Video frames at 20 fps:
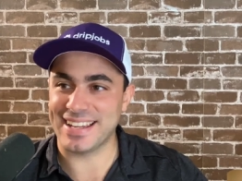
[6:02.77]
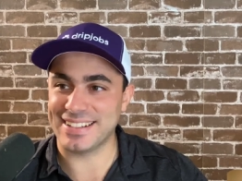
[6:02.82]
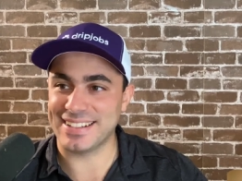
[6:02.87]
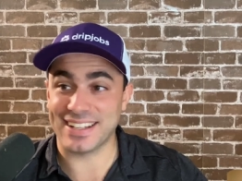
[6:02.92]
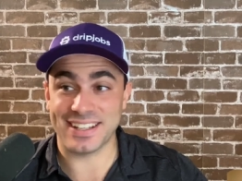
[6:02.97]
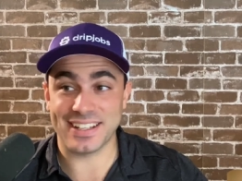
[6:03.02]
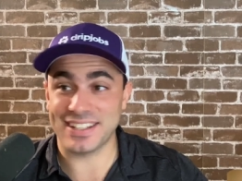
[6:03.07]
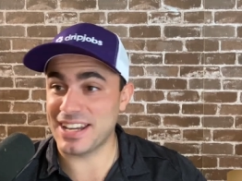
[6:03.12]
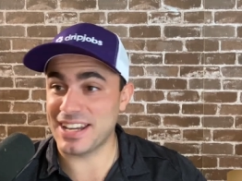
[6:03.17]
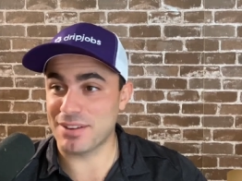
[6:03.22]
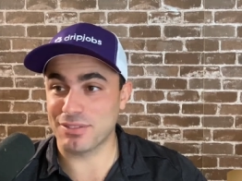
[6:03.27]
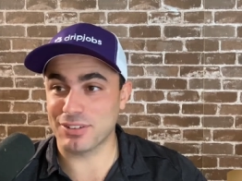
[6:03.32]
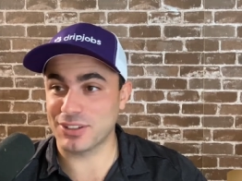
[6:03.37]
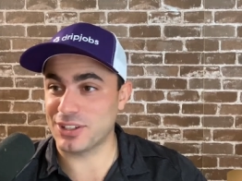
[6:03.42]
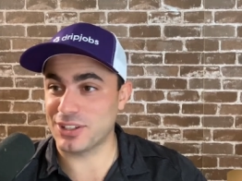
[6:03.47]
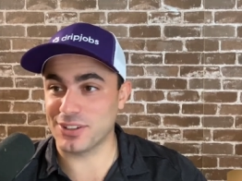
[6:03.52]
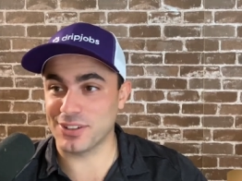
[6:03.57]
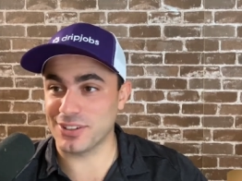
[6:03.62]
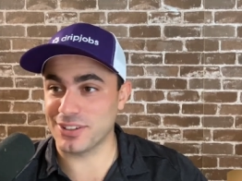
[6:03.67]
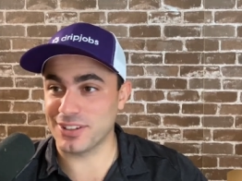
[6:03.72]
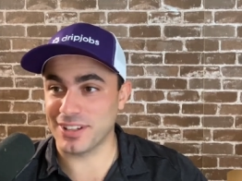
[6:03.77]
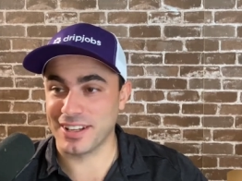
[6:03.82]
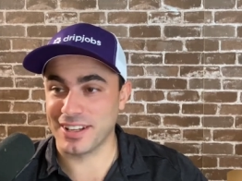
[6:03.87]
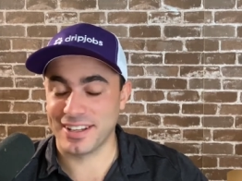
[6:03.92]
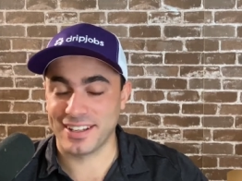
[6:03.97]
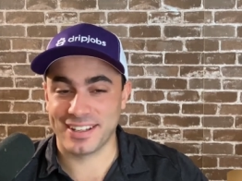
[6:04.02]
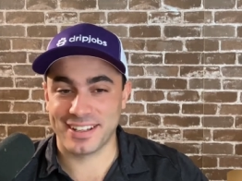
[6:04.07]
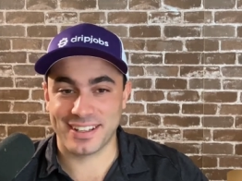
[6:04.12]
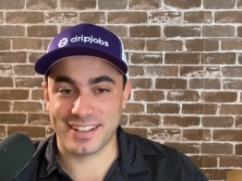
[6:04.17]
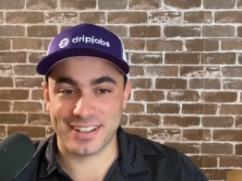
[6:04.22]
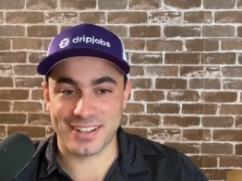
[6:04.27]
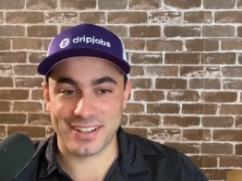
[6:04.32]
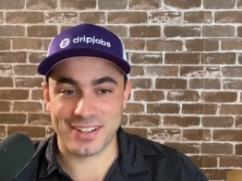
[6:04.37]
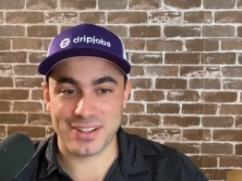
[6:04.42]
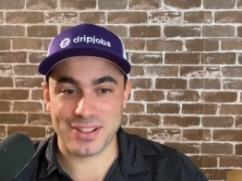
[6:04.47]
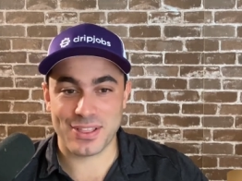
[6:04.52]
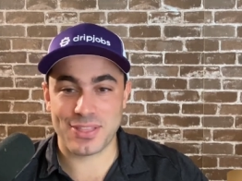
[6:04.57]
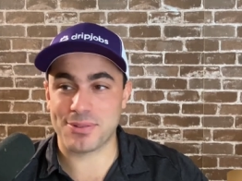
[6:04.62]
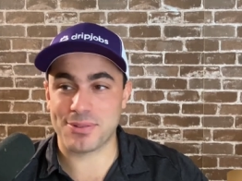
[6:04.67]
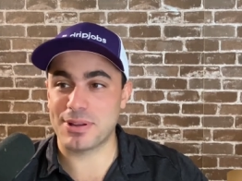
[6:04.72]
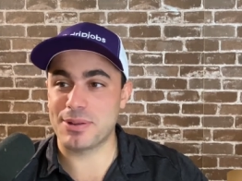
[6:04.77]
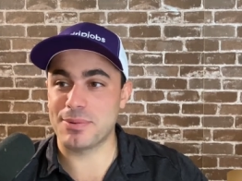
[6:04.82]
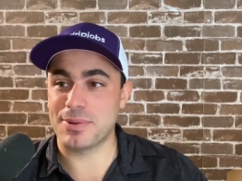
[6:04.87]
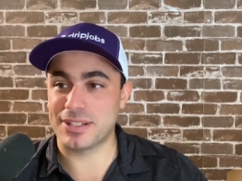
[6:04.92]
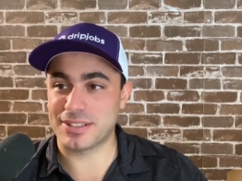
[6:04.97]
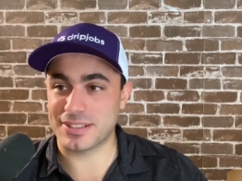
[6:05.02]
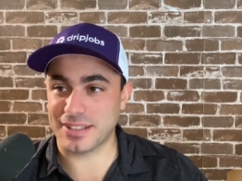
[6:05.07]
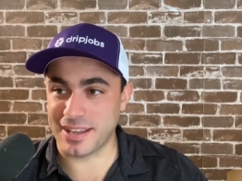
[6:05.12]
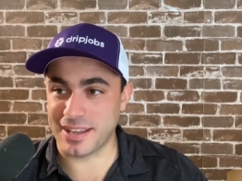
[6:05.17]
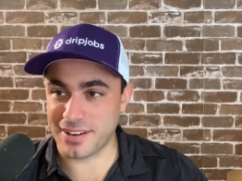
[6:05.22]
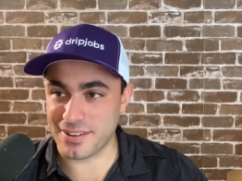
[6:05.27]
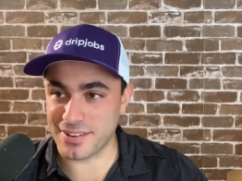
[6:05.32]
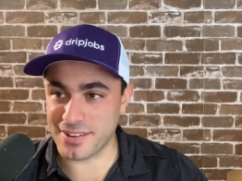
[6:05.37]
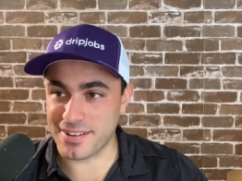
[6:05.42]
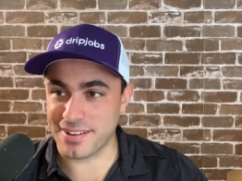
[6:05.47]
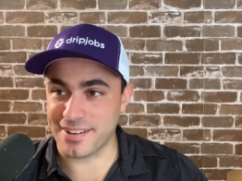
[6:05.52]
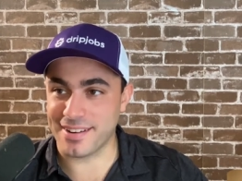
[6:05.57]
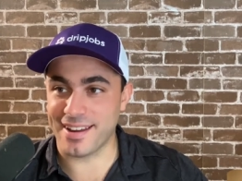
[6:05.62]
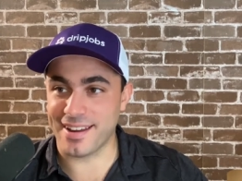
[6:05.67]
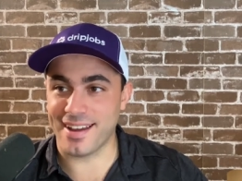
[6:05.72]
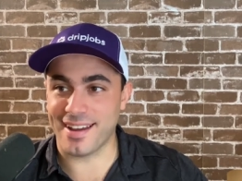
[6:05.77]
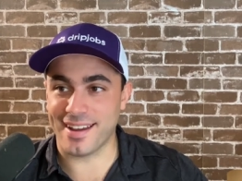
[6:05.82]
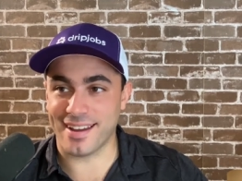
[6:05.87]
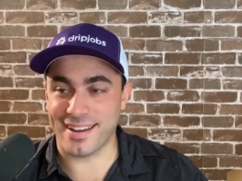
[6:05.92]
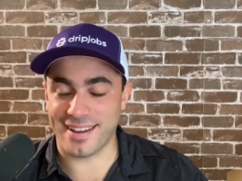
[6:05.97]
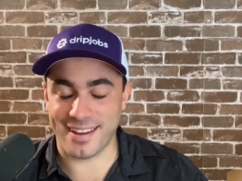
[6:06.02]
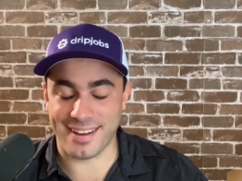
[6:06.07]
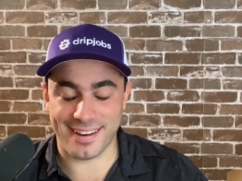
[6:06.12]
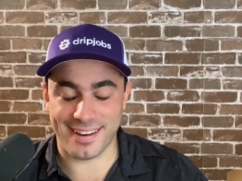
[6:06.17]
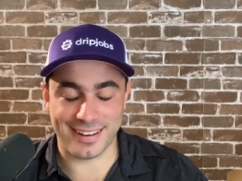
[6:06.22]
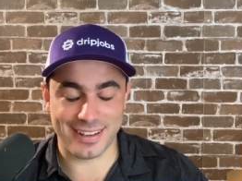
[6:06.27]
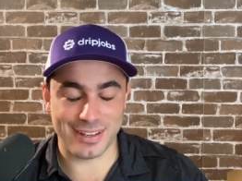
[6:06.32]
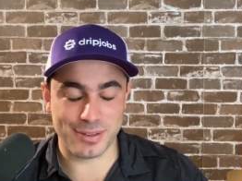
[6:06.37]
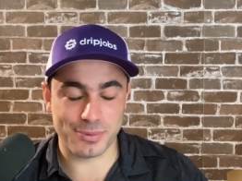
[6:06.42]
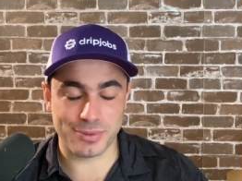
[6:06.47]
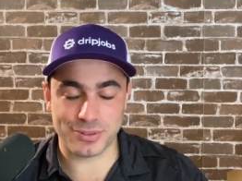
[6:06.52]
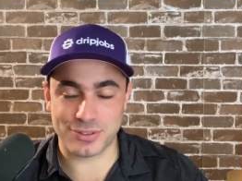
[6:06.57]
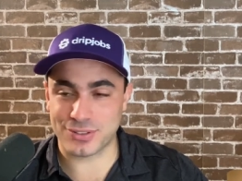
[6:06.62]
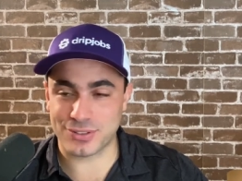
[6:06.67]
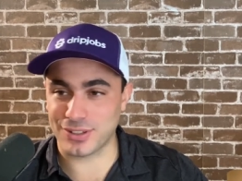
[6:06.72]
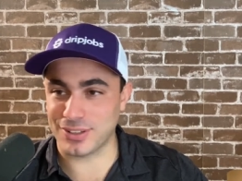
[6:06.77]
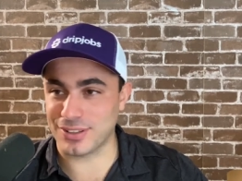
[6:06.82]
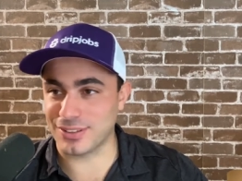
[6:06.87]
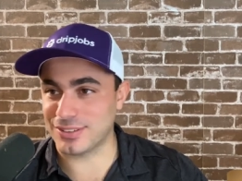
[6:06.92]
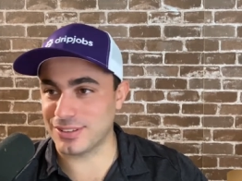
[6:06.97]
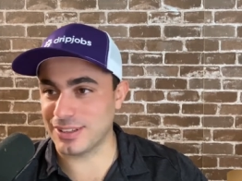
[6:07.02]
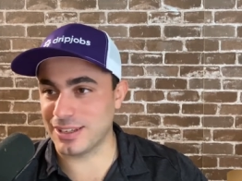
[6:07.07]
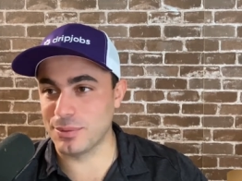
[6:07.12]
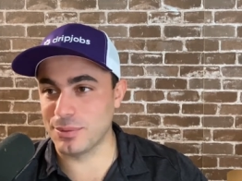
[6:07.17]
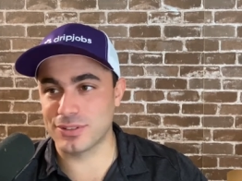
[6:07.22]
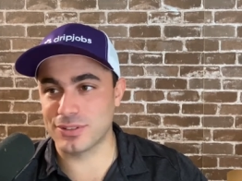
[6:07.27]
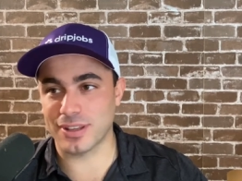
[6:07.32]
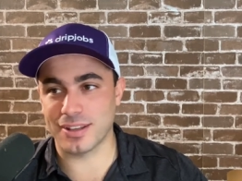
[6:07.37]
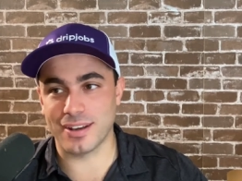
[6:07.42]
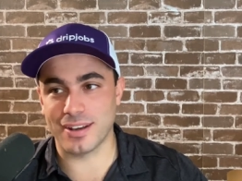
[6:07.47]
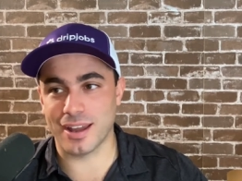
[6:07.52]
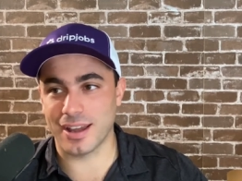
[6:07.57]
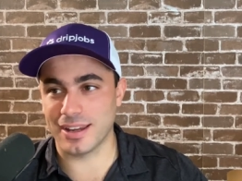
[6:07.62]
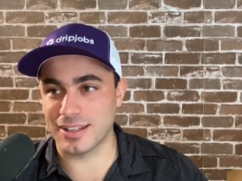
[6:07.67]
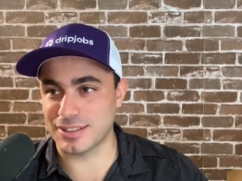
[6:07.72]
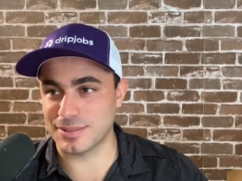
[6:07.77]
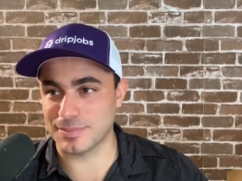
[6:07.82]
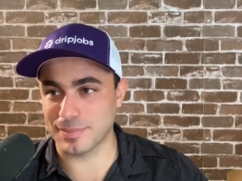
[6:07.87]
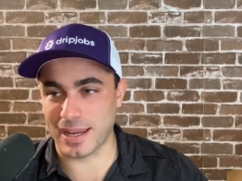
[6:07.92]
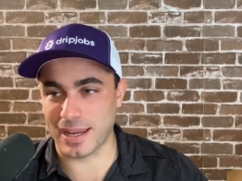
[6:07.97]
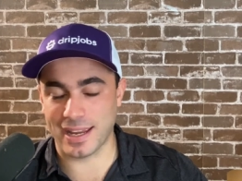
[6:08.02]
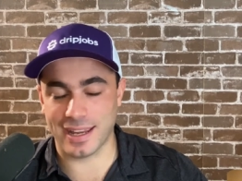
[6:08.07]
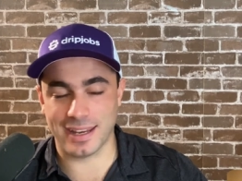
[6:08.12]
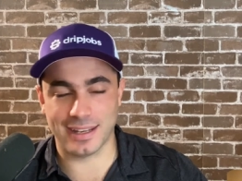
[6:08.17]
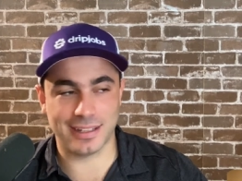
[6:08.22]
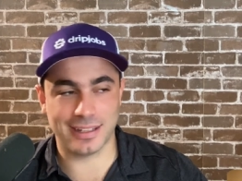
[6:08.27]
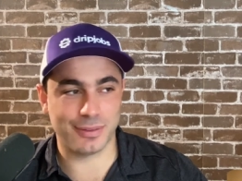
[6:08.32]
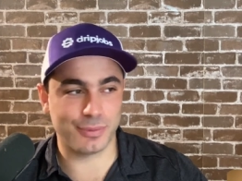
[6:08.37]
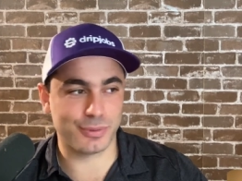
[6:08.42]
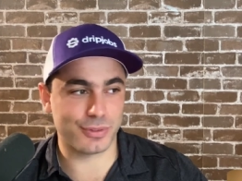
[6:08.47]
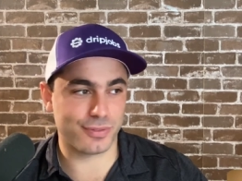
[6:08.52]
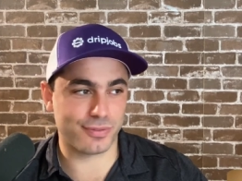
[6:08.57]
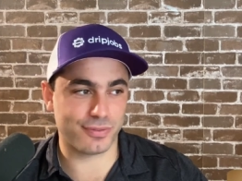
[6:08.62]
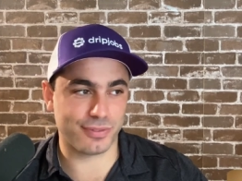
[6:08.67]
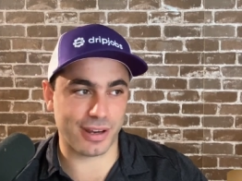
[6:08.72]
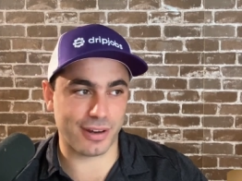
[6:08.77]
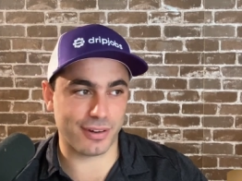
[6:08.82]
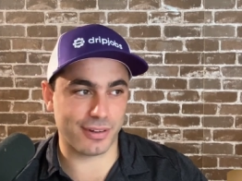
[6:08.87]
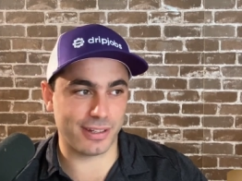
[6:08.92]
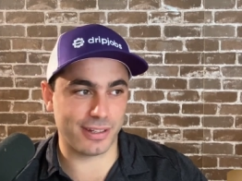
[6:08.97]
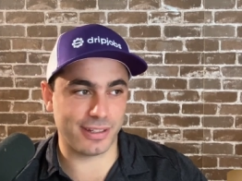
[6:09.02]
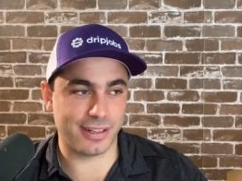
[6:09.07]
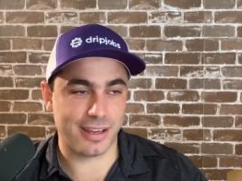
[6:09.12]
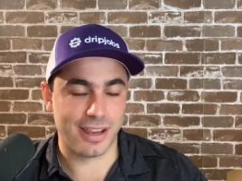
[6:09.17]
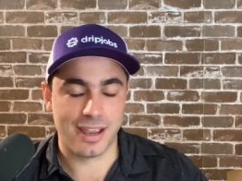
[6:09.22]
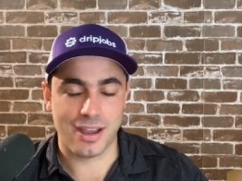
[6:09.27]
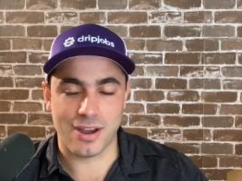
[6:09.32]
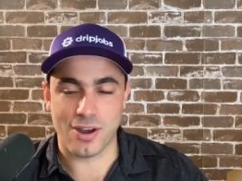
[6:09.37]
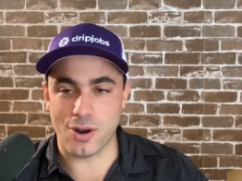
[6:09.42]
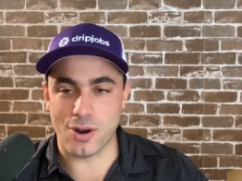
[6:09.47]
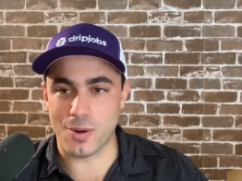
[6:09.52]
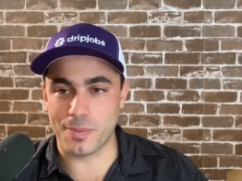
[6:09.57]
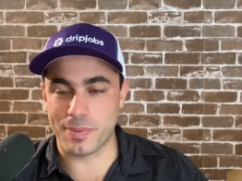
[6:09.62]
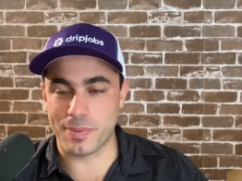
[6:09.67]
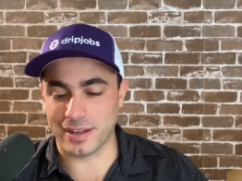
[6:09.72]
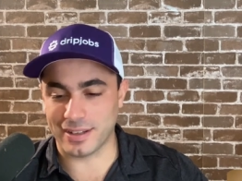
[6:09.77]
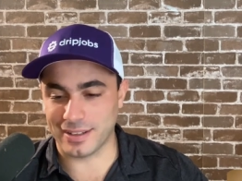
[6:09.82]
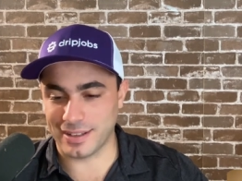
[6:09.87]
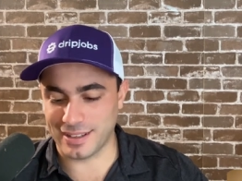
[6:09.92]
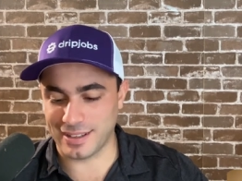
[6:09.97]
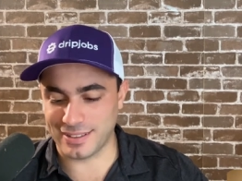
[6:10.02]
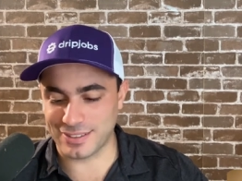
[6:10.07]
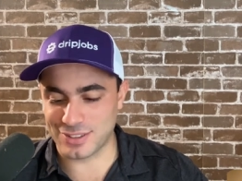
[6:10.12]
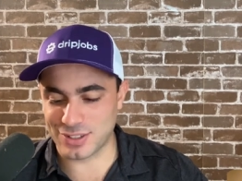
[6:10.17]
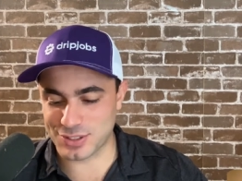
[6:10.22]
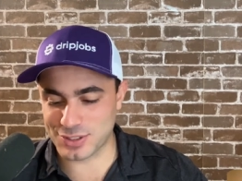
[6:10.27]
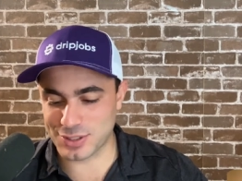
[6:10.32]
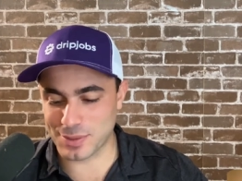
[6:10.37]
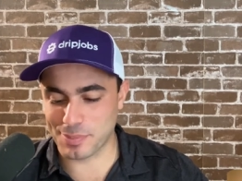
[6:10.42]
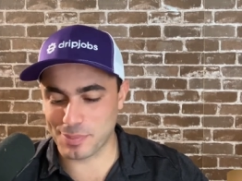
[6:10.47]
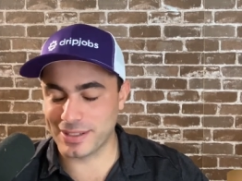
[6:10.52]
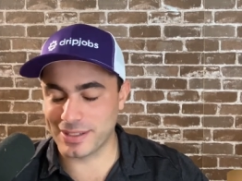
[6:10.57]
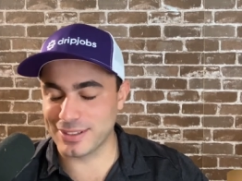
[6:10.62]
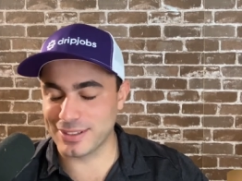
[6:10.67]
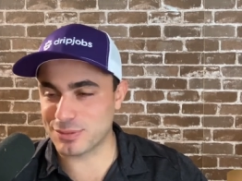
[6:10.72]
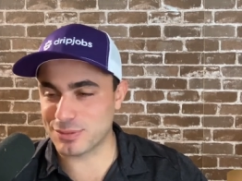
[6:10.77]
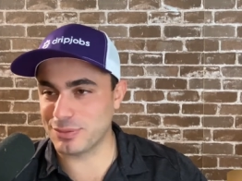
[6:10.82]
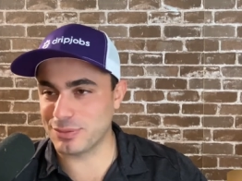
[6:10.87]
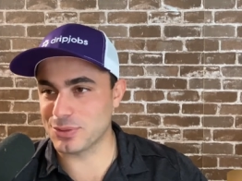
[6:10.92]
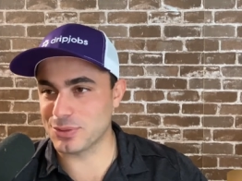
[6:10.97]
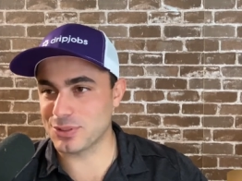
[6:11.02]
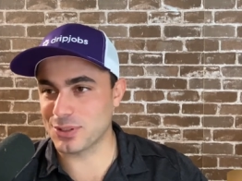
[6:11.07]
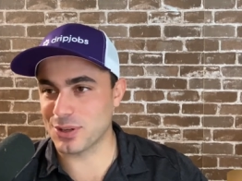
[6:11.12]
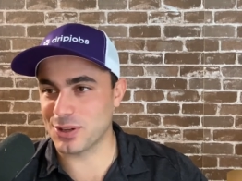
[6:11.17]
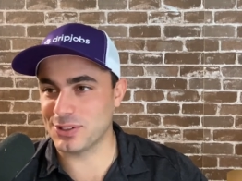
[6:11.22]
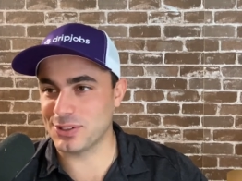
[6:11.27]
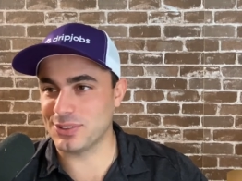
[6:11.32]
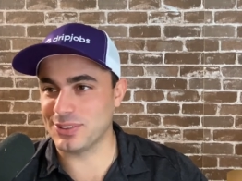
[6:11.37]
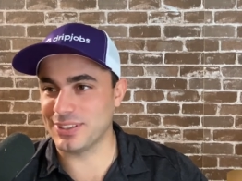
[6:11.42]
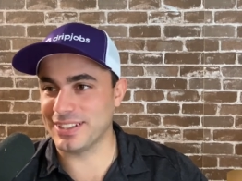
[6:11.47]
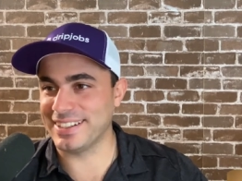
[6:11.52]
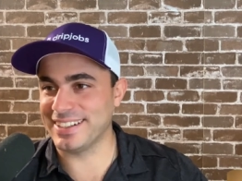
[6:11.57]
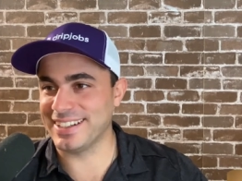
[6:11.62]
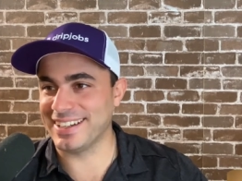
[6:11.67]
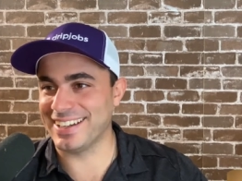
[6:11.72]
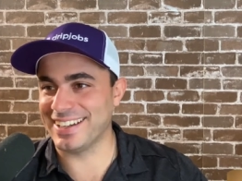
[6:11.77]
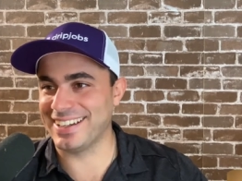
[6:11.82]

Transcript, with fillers: uh, it never cured. Three weeks later. Three weeks later. Yeah. And oh he was just he was a nice man. He was yeah. very open. And then just to bring this full circle, he uh,